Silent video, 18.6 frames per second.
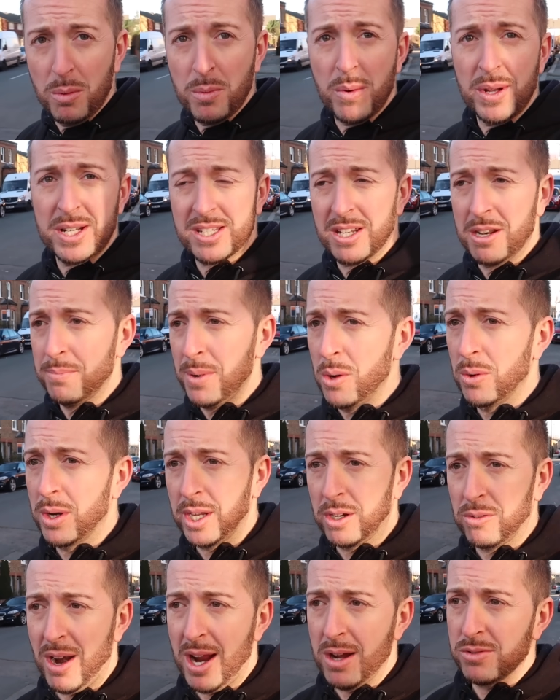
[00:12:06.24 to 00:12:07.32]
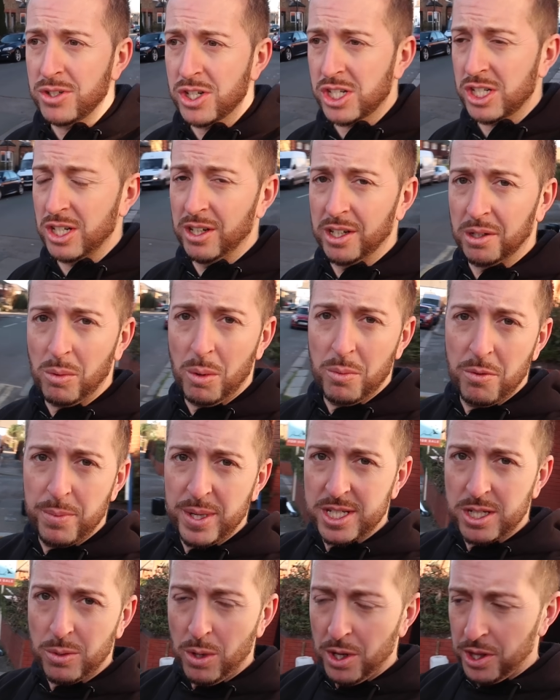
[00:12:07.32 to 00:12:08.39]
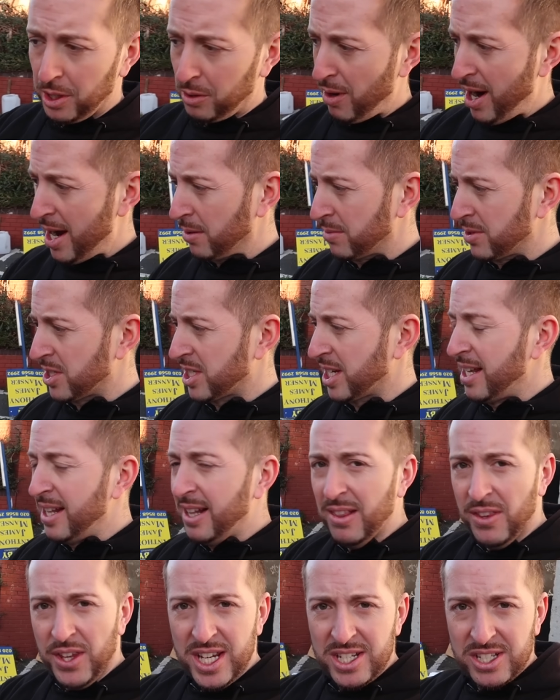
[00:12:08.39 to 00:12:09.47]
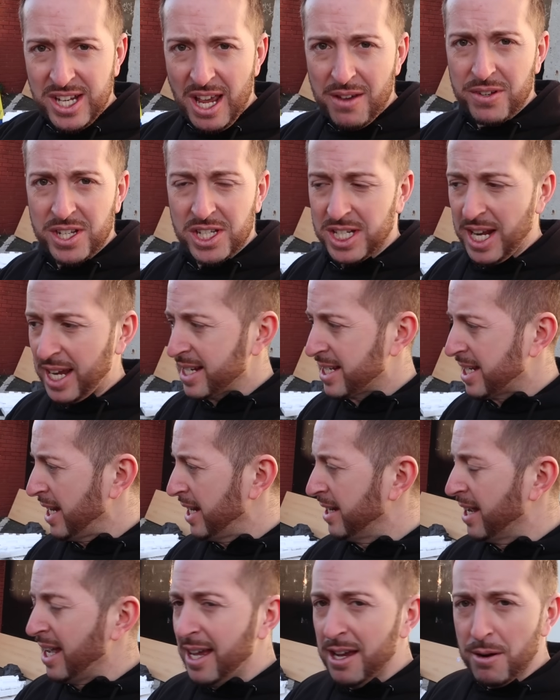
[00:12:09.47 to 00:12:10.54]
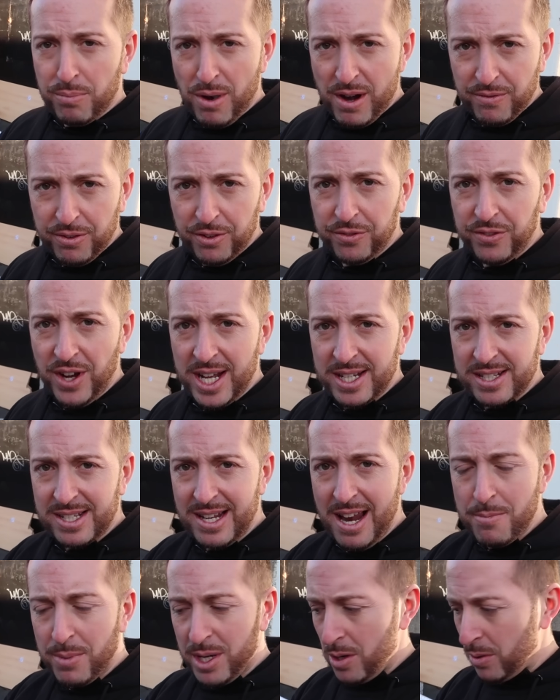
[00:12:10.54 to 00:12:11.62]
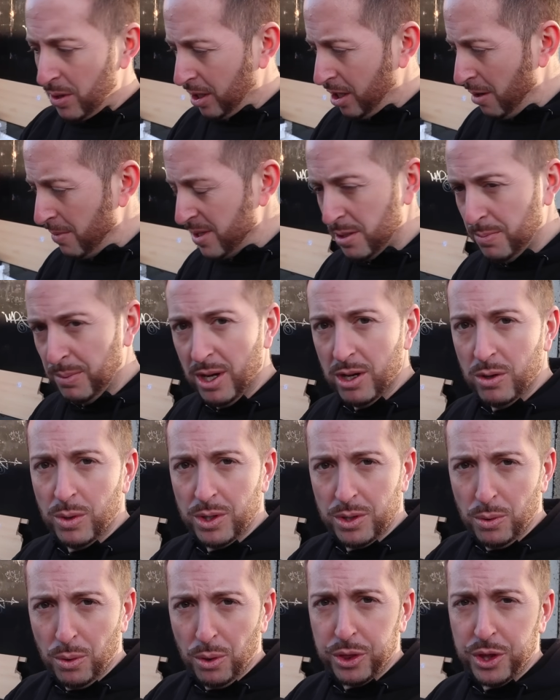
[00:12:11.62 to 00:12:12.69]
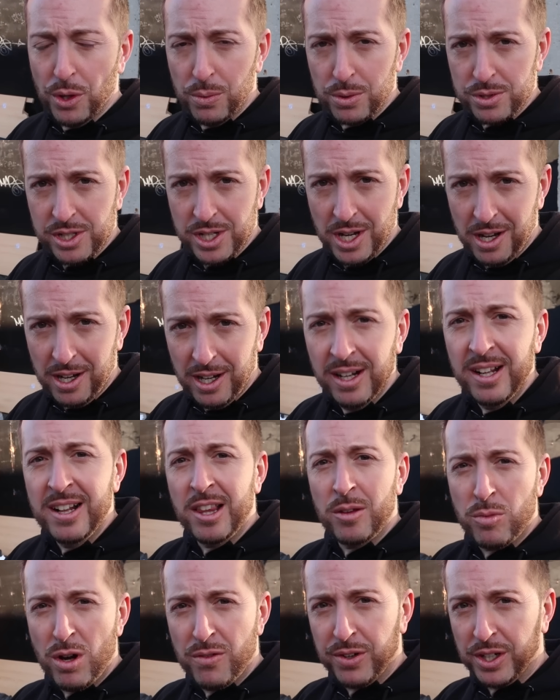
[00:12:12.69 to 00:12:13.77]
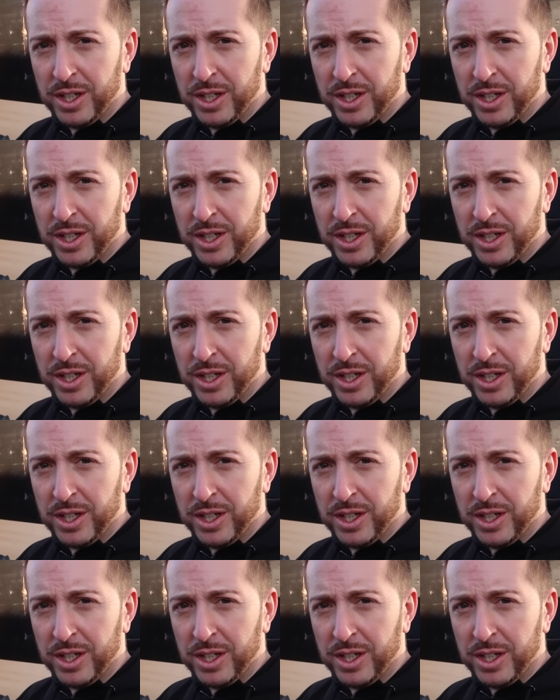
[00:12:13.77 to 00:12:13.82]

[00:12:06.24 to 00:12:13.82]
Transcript: when we went to the bowling ground, just like when we've been to other grounds, it's devastating. Brentford fans, let me know in the comments below what your thoughts are with